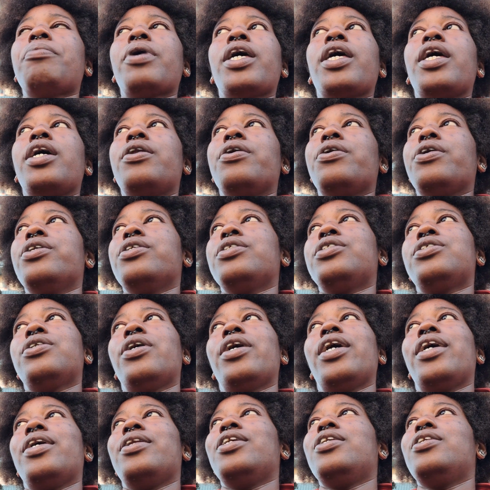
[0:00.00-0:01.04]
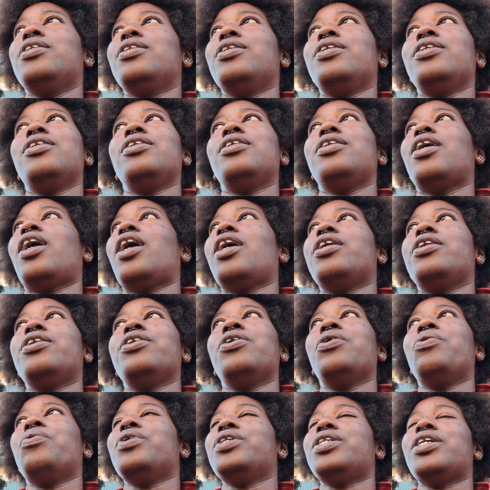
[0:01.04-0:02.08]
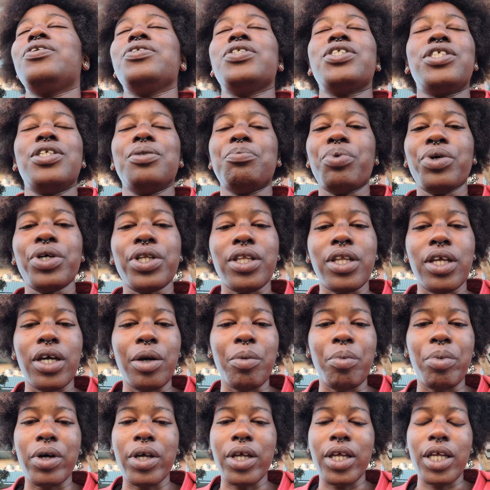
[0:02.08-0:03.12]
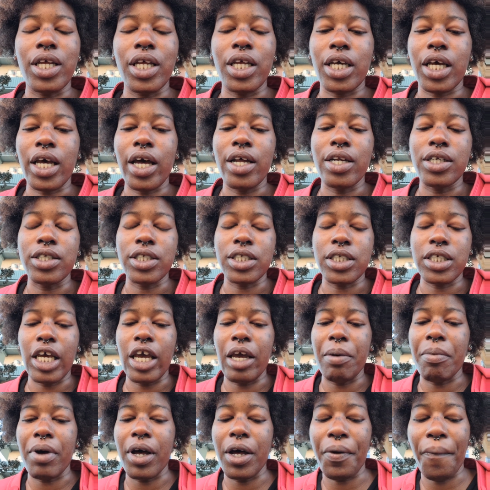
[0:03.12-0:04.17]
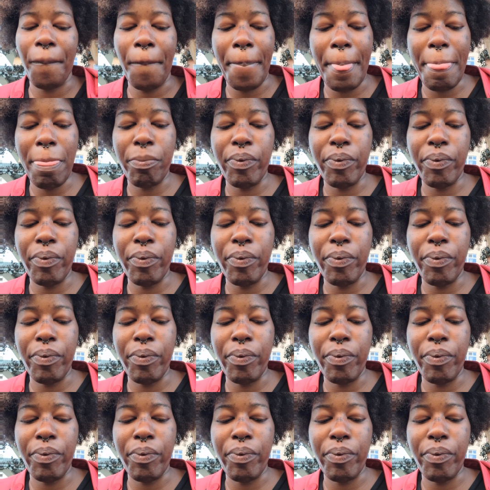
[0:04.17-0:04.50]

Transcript: My head hurt, so I didn't I didn't know what else to put there, but it kind of just came out.